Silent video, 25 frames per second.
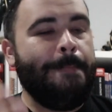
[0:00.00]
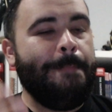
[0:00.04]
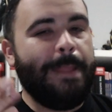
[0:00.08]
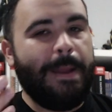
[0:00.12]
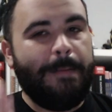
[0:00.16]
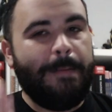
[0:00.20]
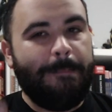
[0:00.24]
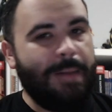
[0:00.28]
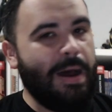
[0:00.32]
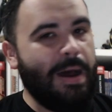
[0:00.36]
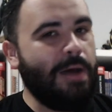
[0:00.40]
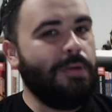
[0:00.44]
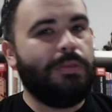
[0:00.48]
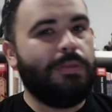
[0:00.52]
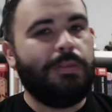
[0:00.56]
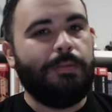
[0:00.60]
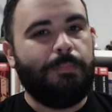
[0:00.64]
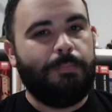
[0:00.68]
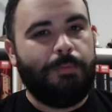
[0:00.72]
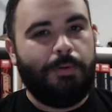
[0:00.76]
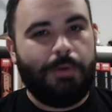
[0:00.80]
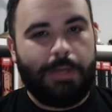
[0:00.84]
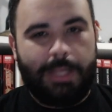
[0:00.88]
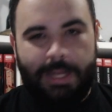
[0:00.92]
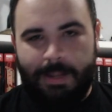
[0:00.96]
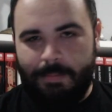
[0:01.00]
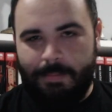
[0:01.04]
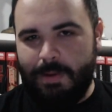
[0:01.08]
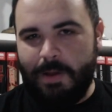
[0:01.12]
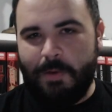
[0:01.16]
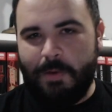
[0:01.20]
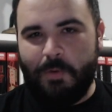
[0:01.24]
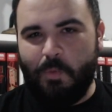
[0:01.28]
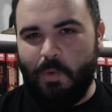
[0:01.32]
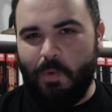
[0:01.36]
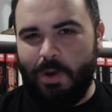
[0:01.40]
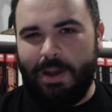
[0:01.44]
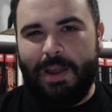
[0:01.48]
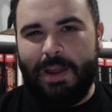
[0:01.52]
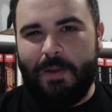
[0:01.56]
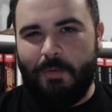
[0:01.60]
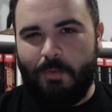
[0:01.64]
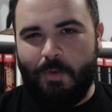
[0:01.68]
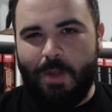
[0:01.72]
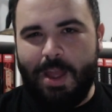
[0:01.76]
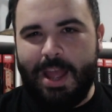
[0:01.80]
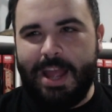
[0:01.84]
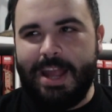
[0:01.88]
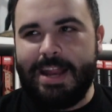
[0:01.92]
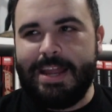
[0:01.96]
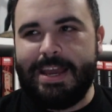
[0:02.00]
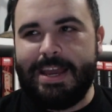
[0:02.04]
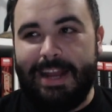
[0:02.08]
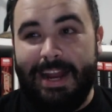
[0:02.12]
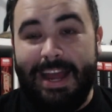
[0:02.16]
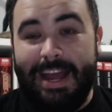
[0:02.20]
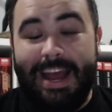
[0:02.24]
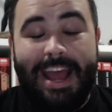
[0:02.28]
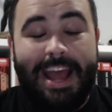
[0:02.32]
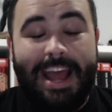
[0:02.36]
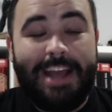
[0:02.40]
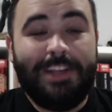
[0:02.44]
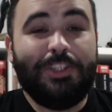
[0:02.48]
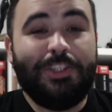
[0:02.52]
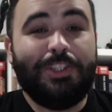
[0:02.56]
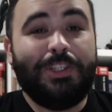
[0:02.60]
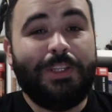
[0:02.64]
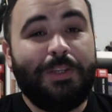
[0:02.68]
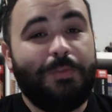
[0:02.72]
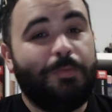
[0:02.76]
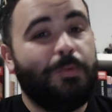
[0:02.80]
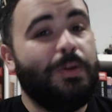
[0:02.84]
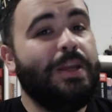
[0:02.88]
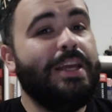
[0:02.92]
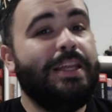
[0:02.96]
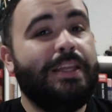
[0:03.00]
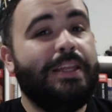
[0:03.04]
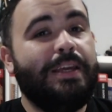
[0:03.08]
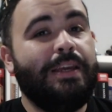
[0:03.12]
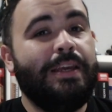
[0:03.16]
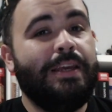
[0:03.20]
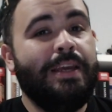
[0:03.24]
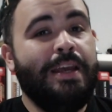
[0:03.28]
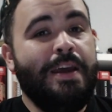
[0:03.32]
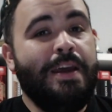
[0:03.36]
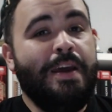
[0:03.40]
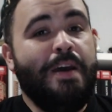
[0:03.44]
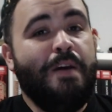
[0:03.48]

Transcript: about the book and about what I read, and I actually really